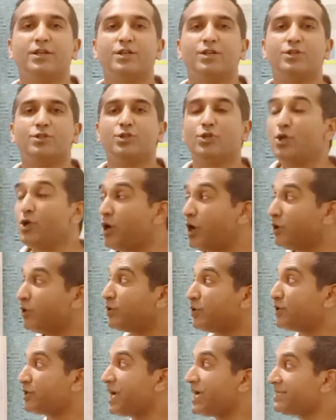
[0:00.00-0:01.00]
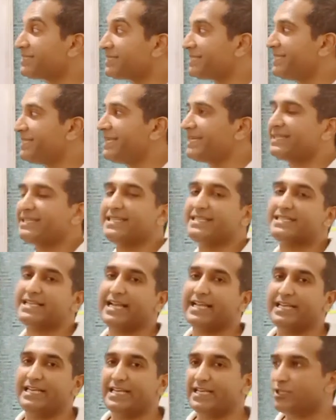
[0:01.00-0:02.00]
So you want to translate this
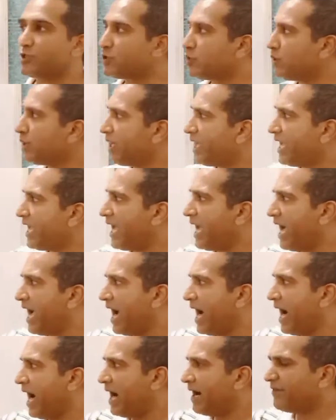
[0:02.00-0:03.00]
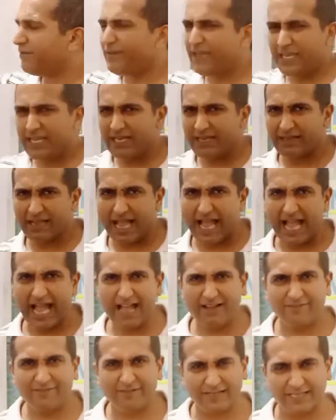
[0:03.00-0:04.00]
idea. So we
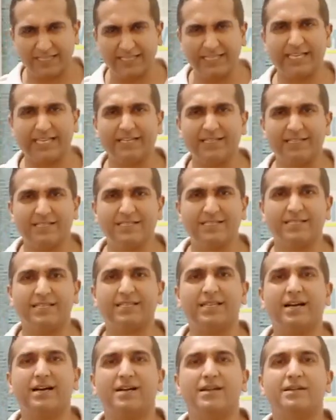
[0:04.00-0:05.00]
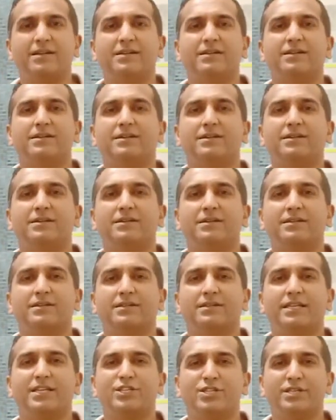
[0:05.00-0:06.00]
have containers in
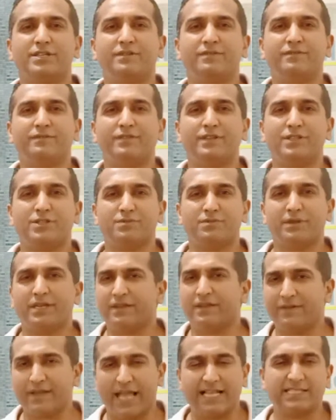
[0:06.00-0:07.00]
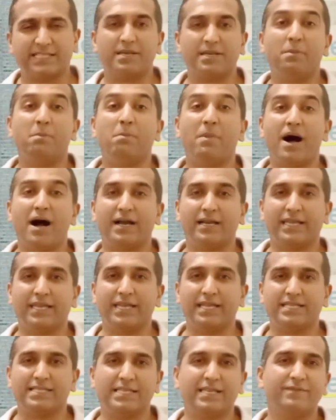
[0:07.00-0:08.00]
our kitchen which has some
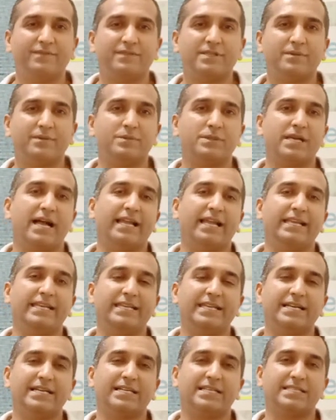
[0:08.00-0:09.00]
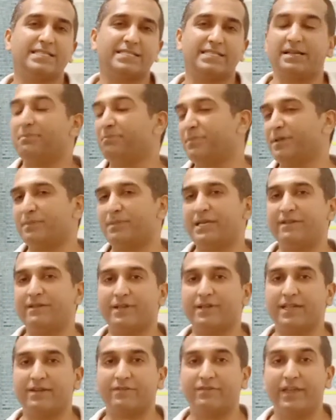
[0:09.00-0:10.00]
markings, gives some ideas. Some people
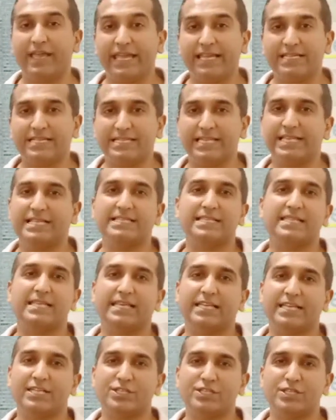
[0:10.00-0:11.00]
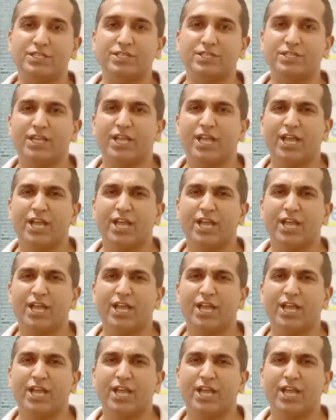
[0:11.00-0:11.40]
even have weighing scales in the kitchens.